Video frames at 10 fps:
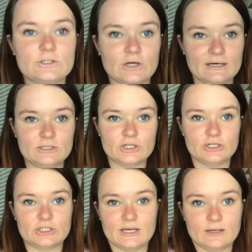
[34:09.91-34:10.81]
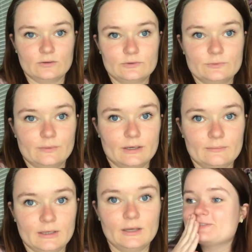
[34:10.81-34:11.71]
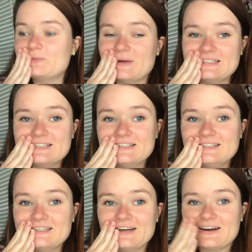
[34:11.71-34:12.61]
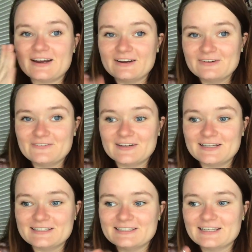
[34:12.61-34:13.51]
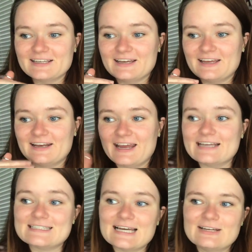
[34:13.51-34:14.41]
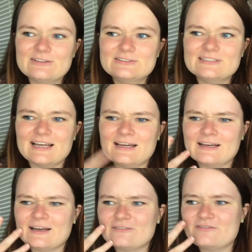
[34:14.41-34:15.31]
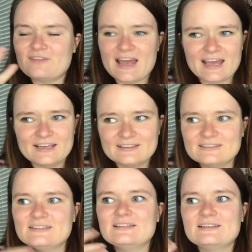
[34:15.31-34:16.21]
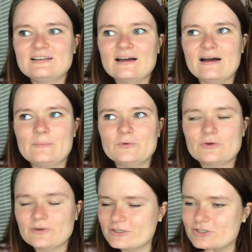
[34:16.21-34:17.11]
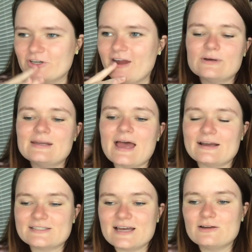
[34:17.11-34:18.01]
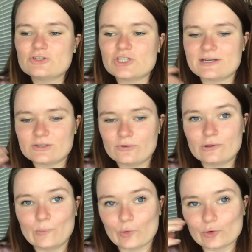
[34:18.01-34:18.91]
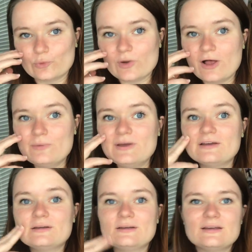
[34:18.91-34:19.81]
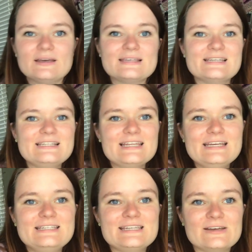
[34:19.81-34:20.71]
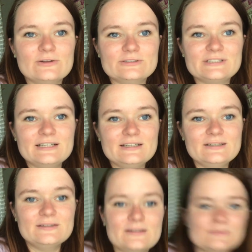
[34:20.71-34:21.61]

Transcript: Sorry to change the angles, bugging me. So basically our heroine is like an exiled like fae um, creature. In exile, she had to go to the mortal realm is it like tilted?